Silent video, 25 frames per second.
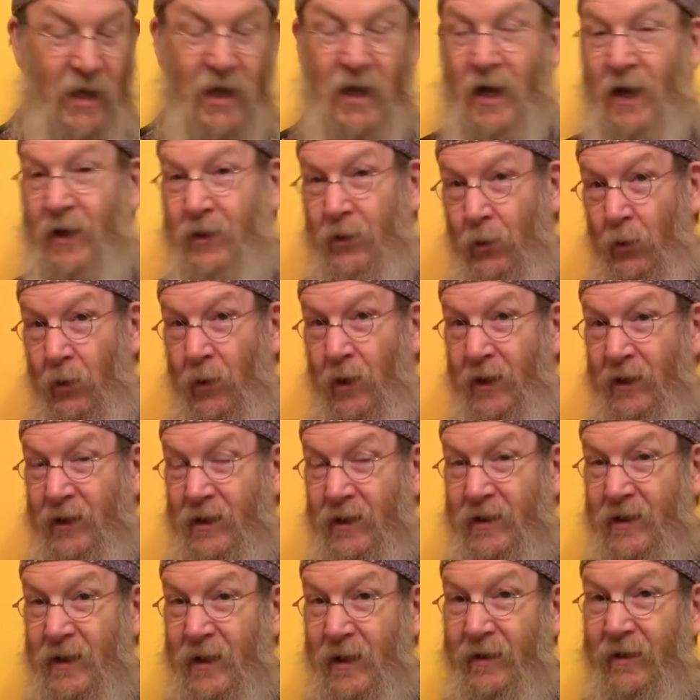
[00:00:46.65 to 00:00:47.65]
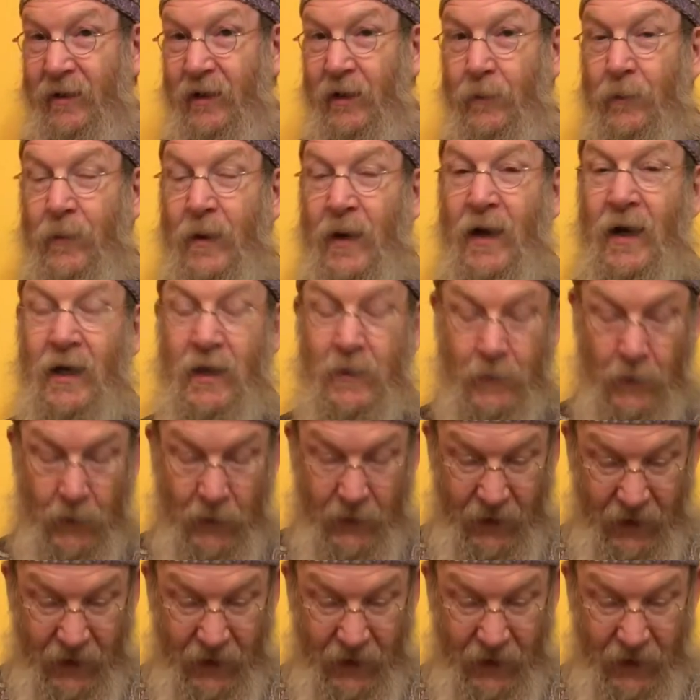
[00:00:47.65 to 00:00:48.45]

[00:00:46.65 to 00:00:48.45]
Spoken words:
I don't like to say anything bad about